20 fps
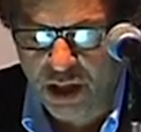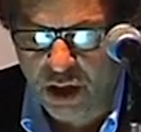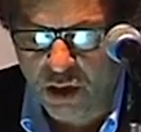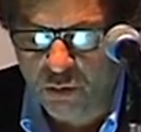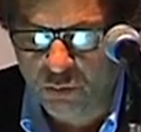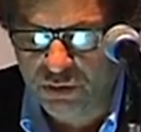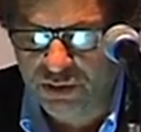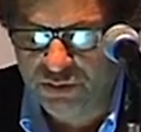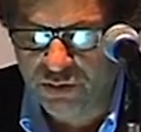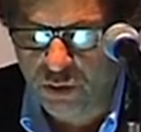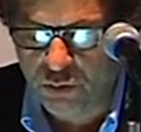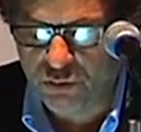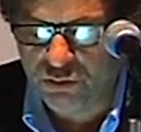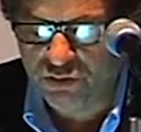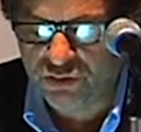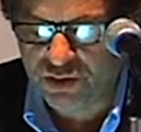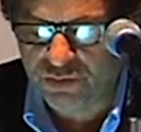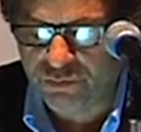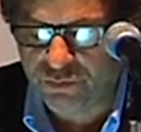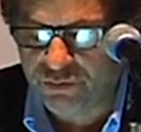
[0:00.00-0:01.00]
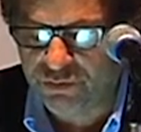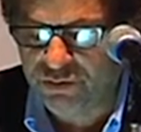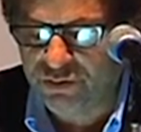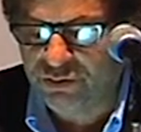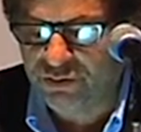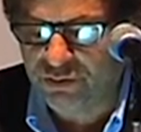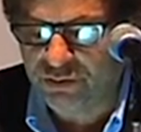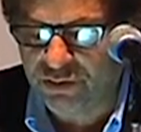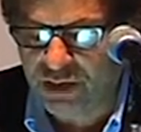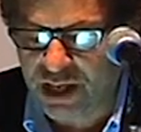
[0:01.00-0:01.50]
Only those
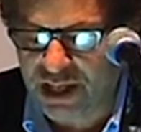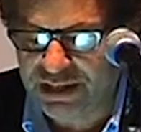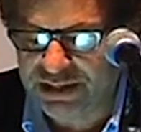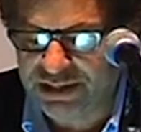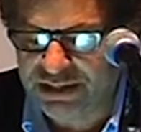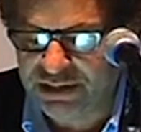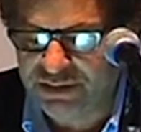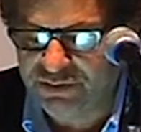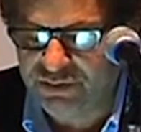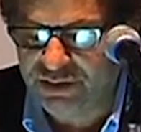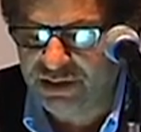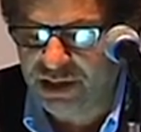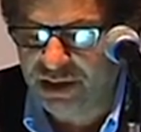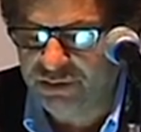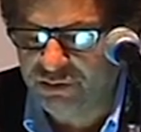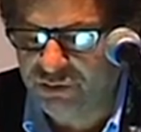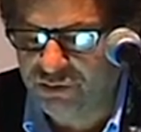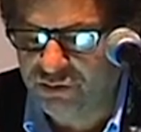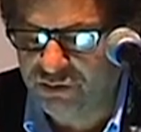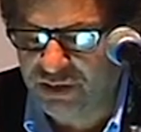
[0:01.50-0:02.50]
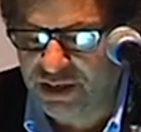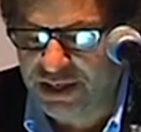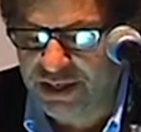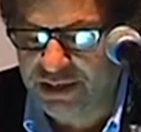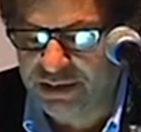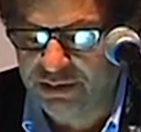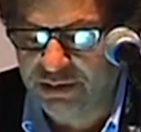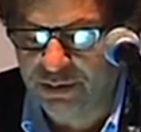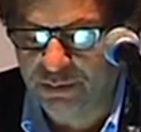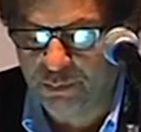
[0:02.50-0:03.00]
differences are not easy to
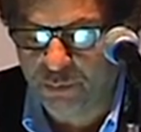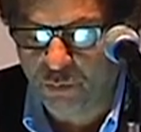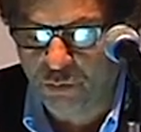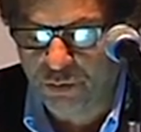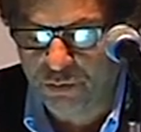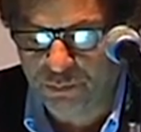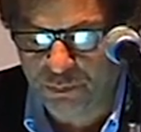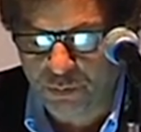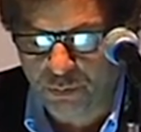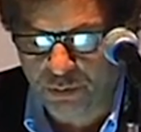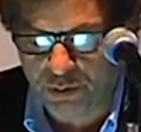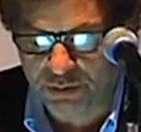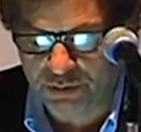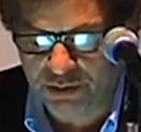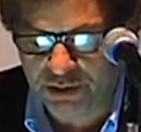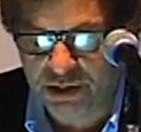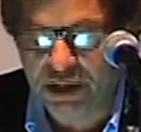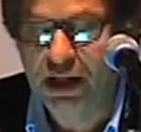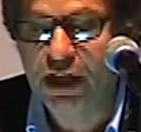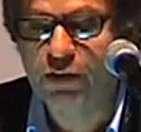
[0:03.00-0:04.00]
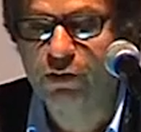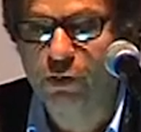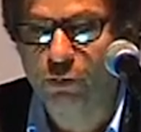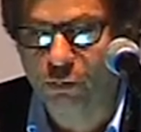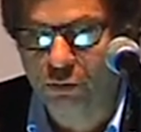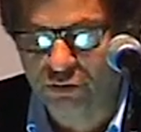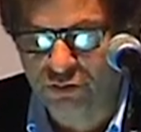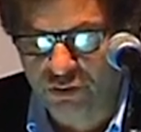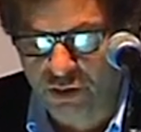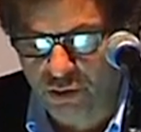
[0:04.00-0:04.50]
understand, and more importantly, the
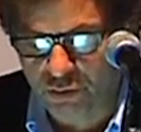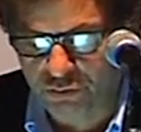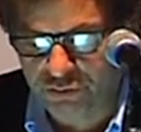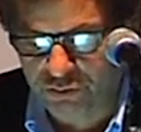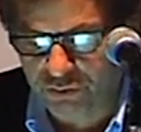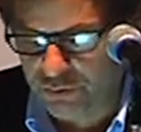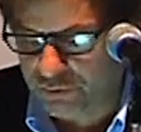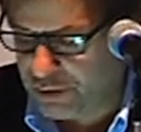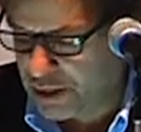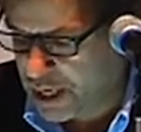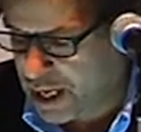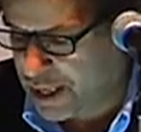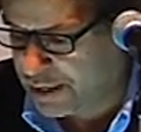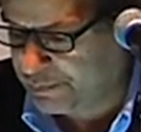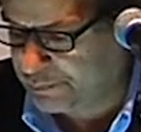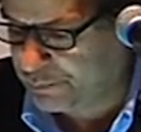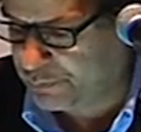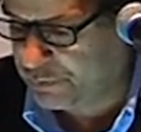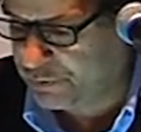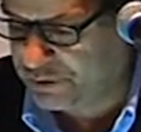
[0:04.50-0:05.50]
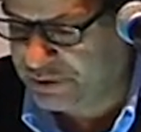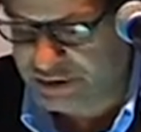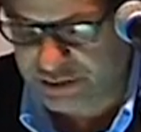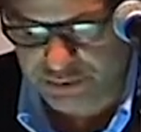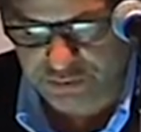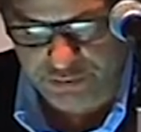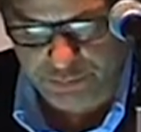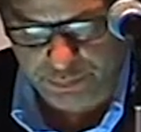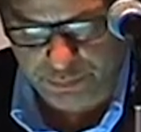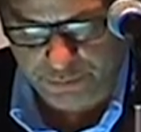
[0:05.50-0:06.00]
results are not
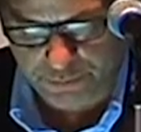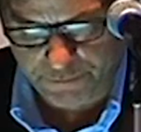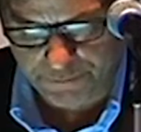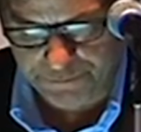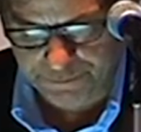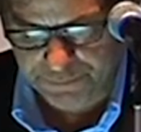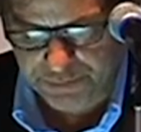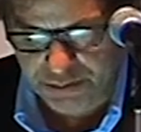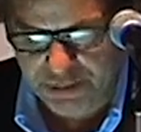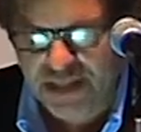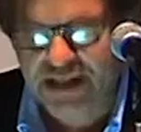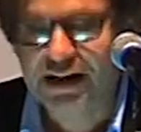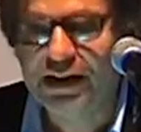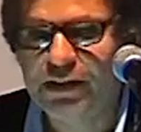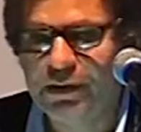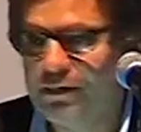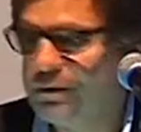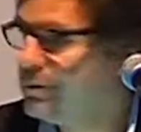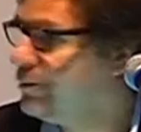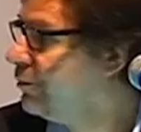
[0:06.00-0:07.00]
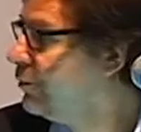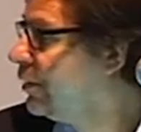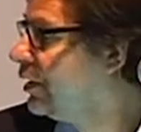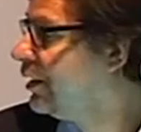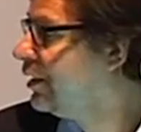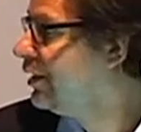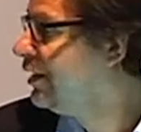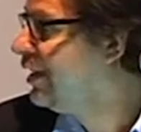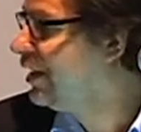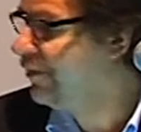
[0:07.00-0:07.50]
predictable.
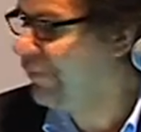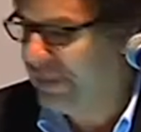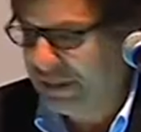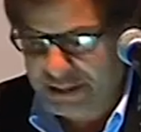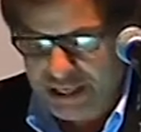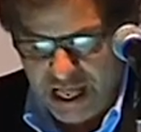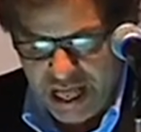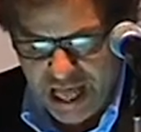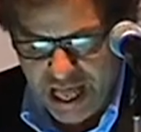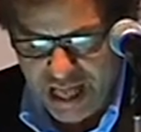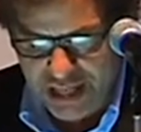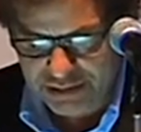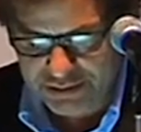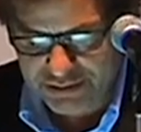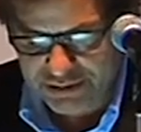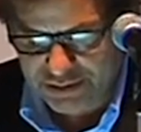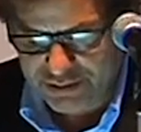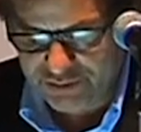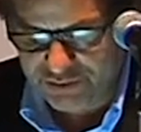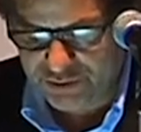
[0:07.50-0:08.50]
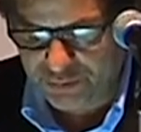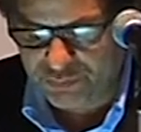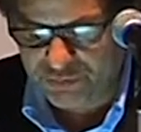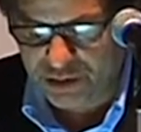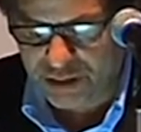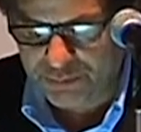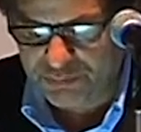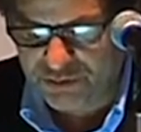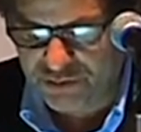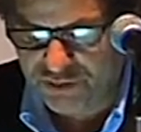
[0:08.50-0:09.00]
Given Hockney's
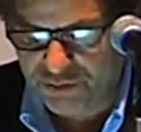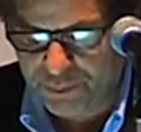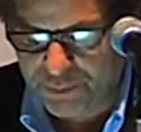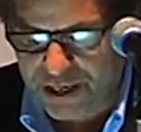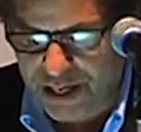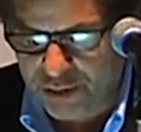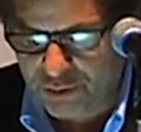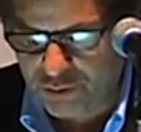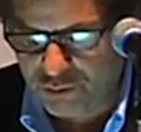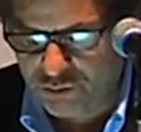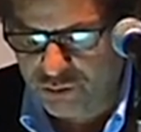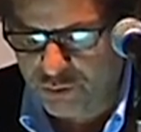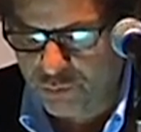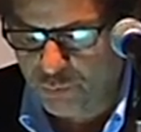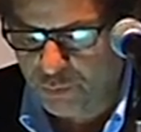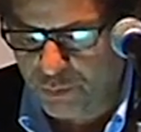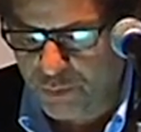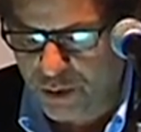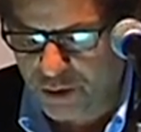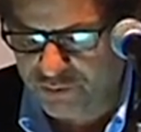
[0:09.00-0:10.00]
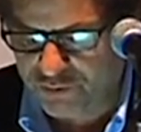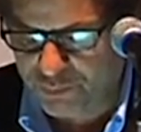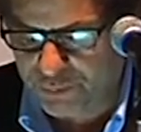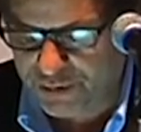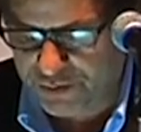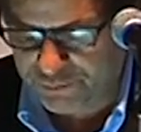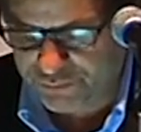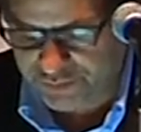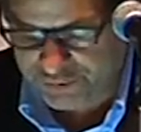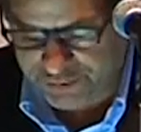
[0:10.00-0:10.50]
sometimes disparaging remarks
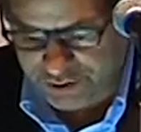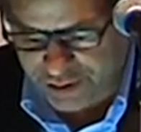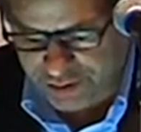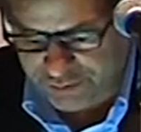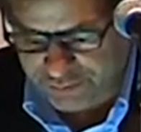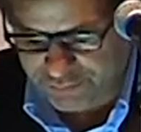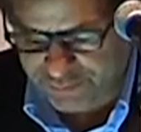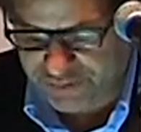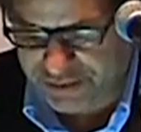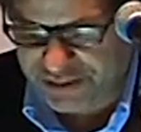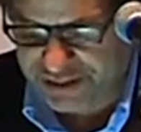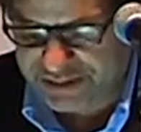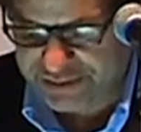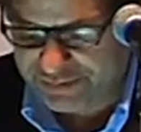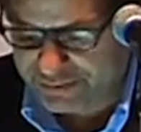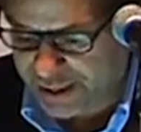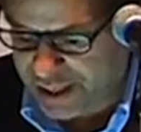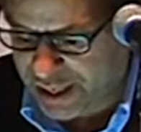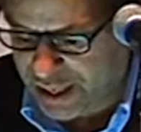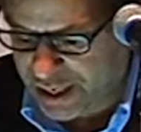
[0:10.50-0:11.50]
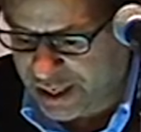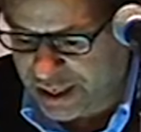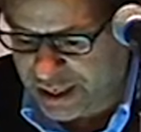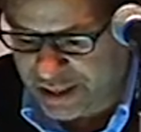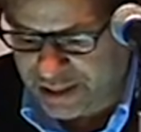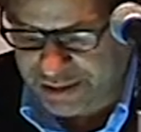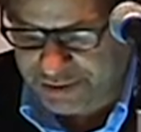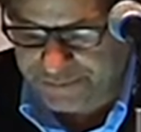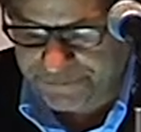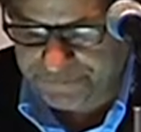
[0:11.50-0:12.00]
about photography, it's
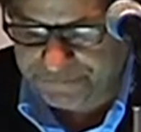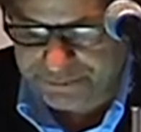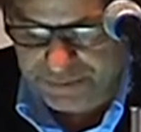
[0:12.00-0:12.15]
odd